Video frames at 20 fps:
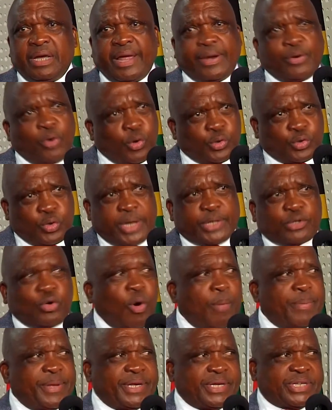and also at
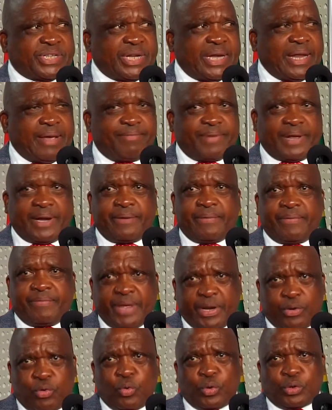community level,
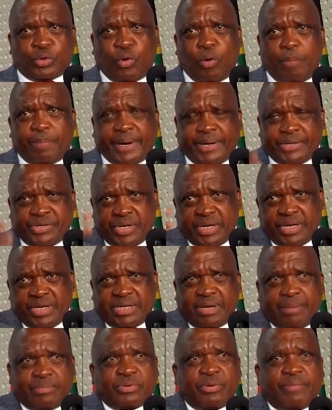very good cooperation
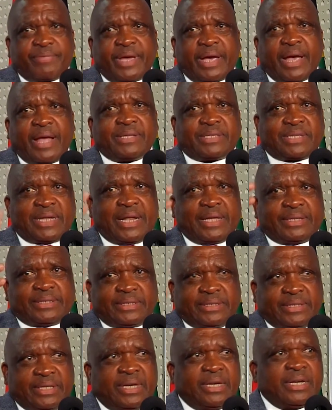in terms of the
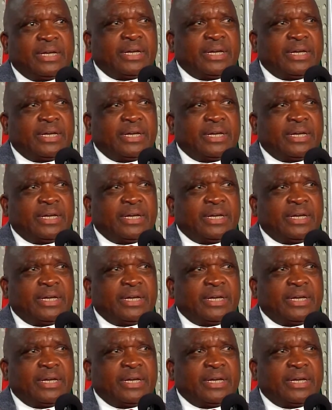councillors